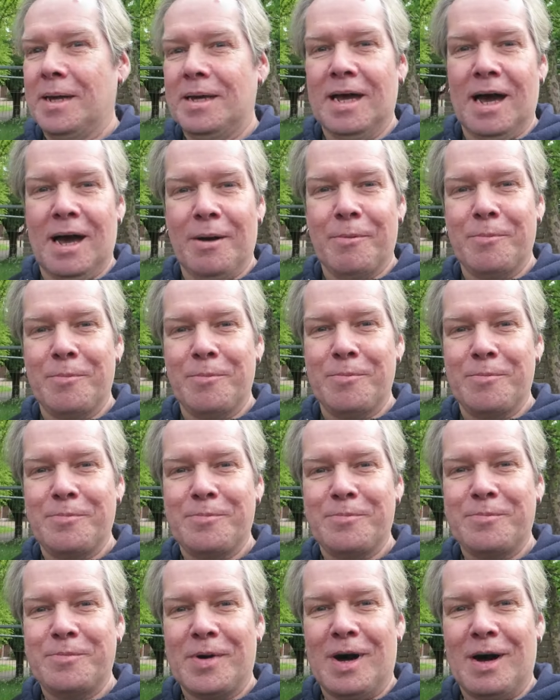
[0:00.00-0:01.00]
yeah,
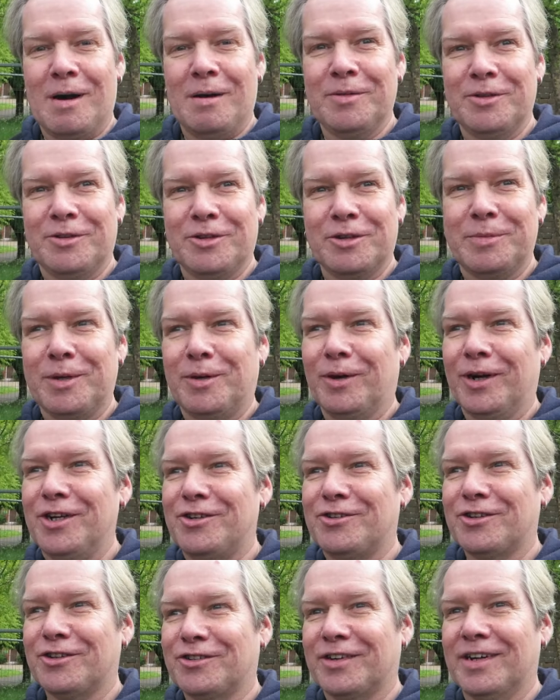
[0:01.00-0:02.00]
this will be quite
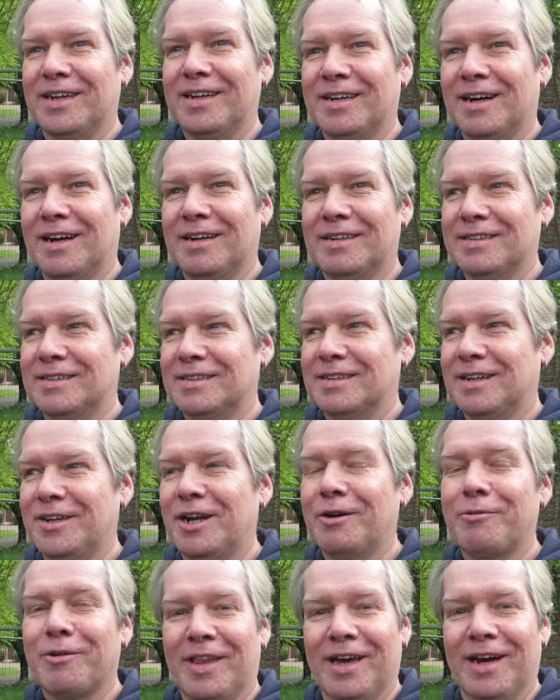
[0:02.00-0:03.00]
interesting. I
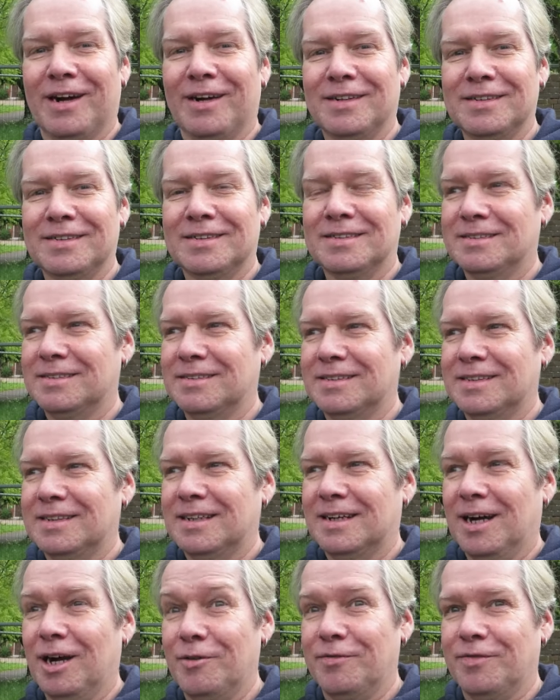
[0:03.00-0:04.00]
know where they are,
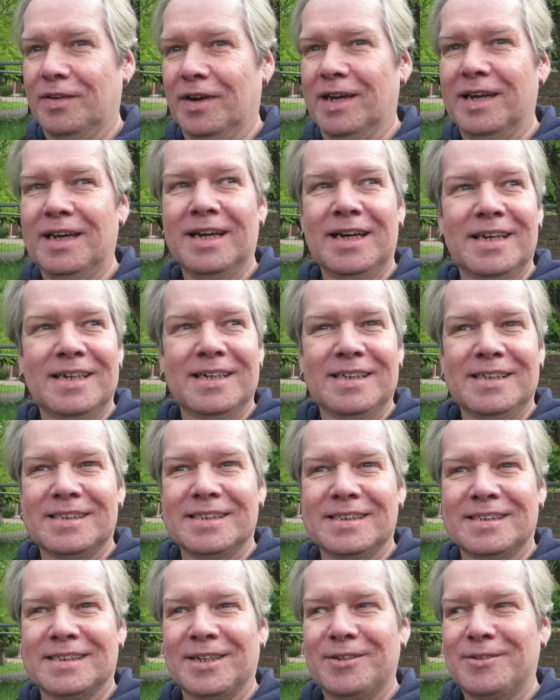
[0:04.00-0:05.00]
hopefully.
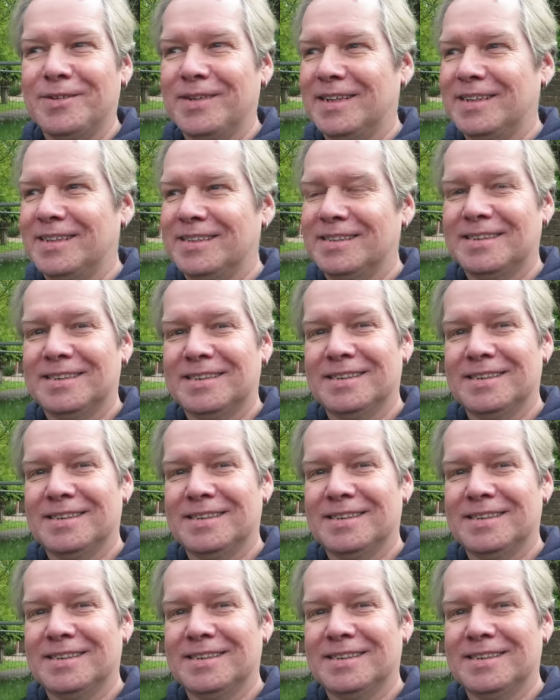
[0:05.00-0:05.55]
So,